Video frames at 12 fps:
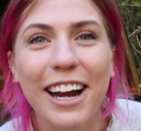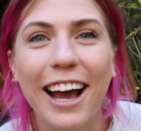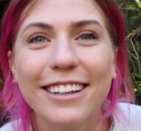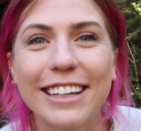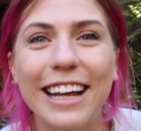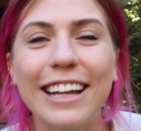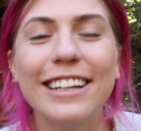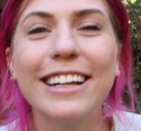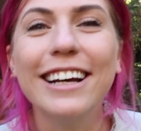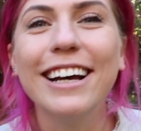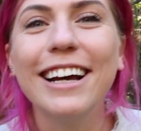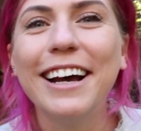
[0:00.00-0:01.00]
and then
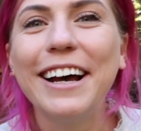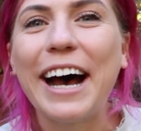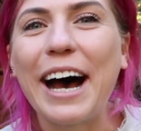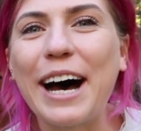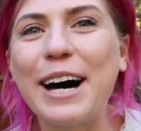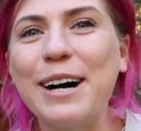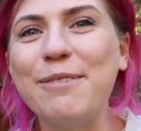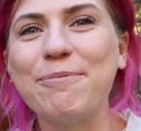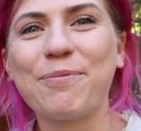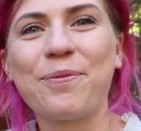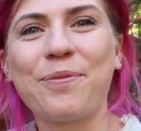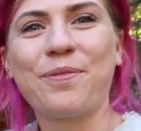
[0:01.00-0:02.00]

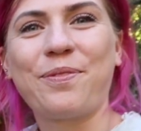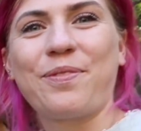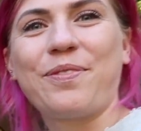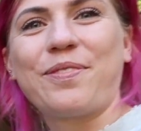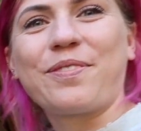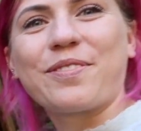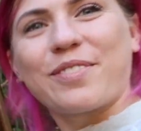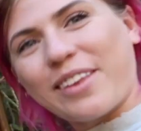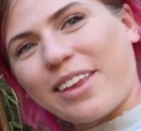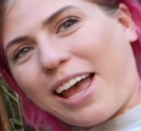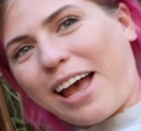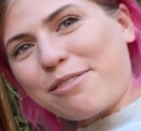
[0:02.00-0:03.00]

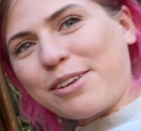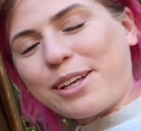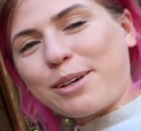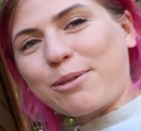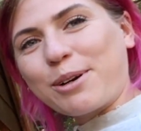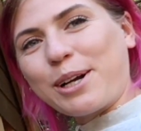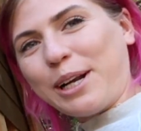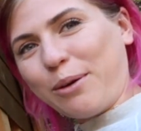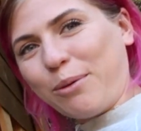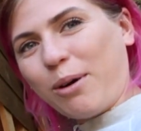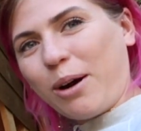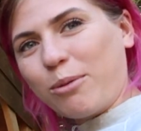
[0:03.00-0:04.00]
I feel like we're
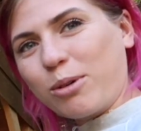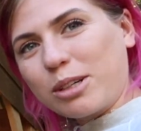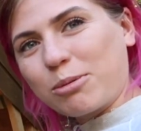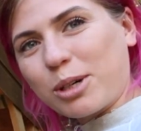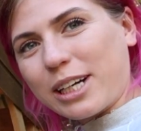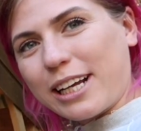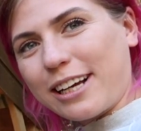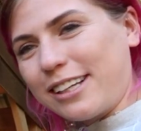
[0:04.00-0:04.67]
in woodworking